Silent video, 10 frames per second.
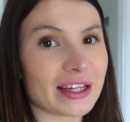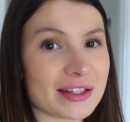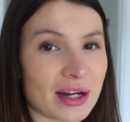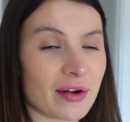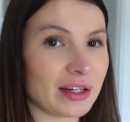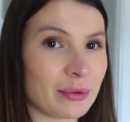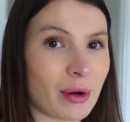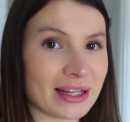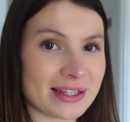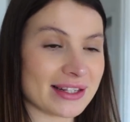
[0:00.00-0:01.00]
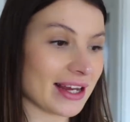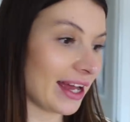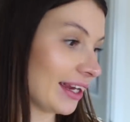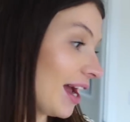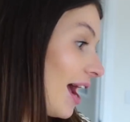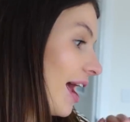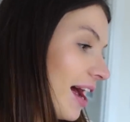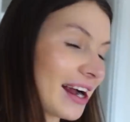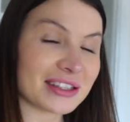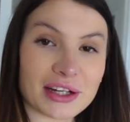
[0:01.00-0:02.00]
It's currently Wednesday
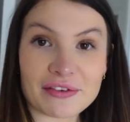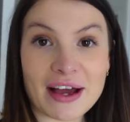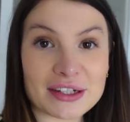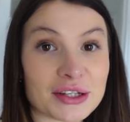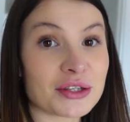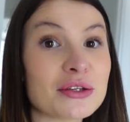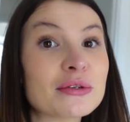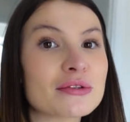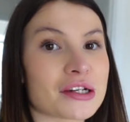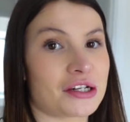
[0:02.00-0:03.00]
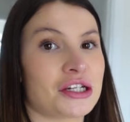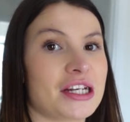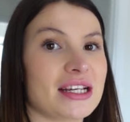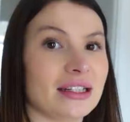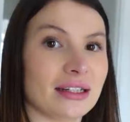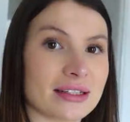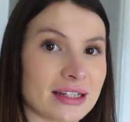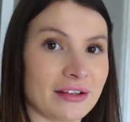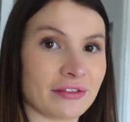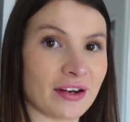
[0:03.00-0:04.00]
and I've had a huge Shein
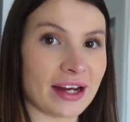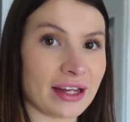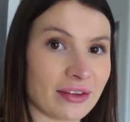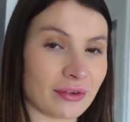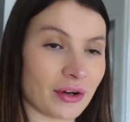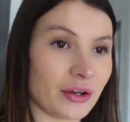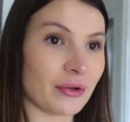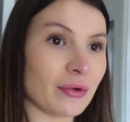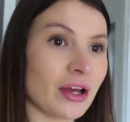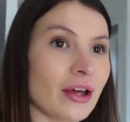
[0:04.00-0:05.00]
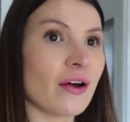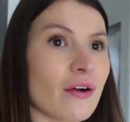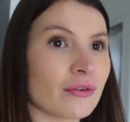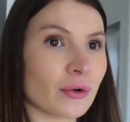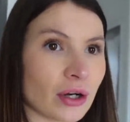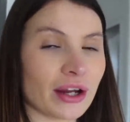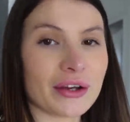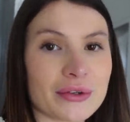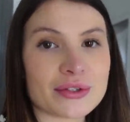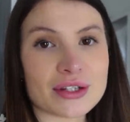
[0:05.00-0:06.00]
delivery through for
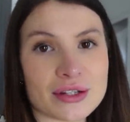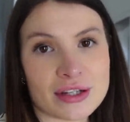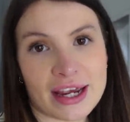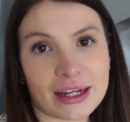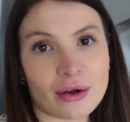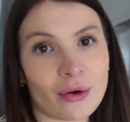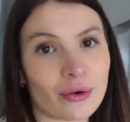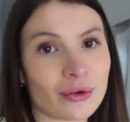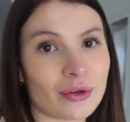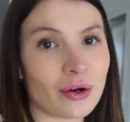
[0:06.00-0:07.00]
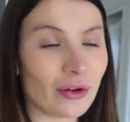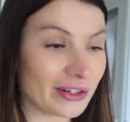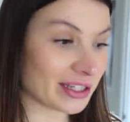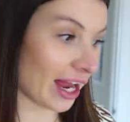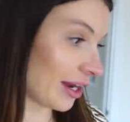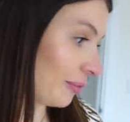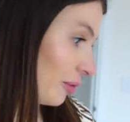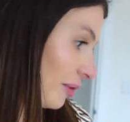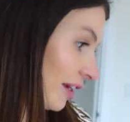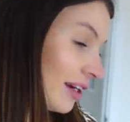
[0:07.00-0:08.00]
clothes to take on holiday
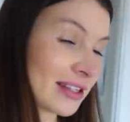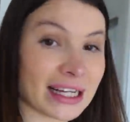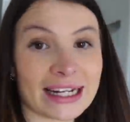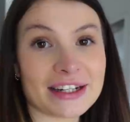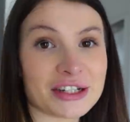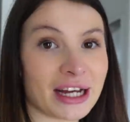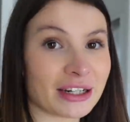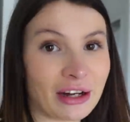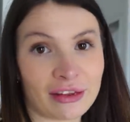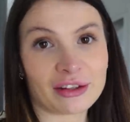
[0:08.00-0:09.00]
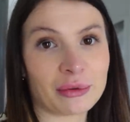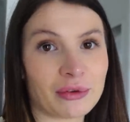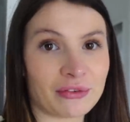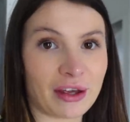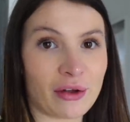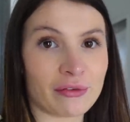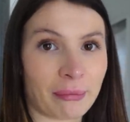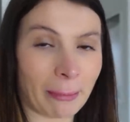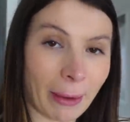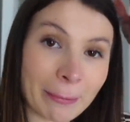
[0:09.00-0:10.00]
with me because I literally had nothing that would fit over
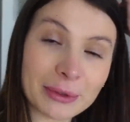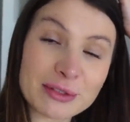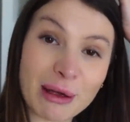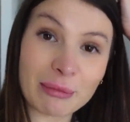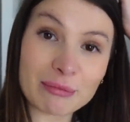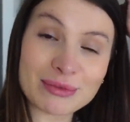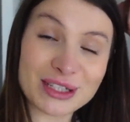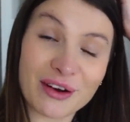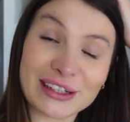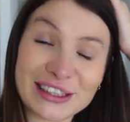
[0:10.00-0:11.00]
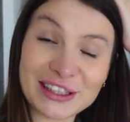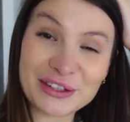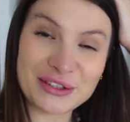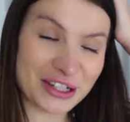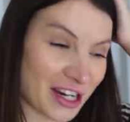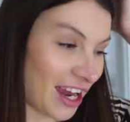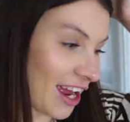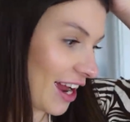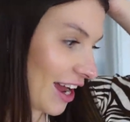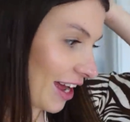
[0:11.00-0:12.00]
my bump because my bump is currently huge.
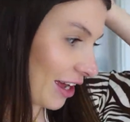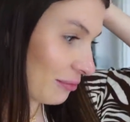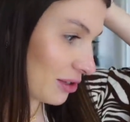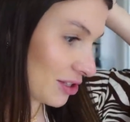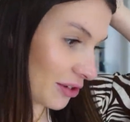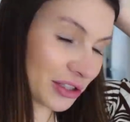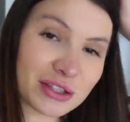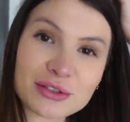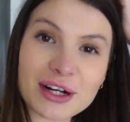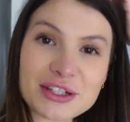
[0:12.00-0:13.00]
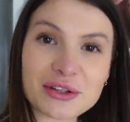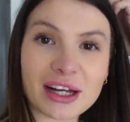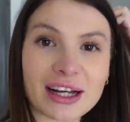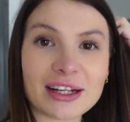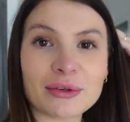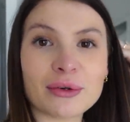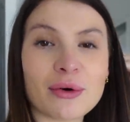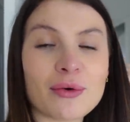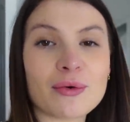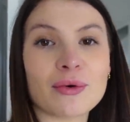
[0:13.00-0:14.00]
Um, so I just thought I'd do like a little
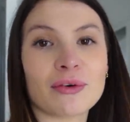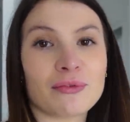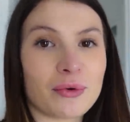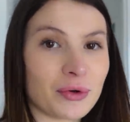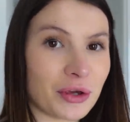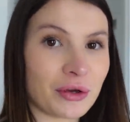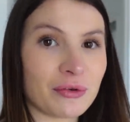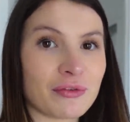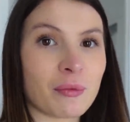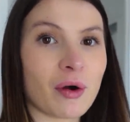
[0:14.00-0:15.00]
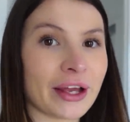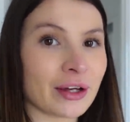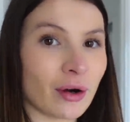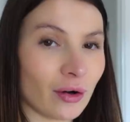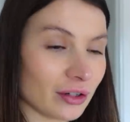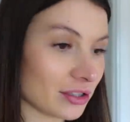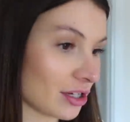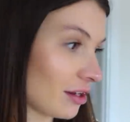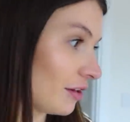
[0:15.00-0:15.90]
haul for you for what I got.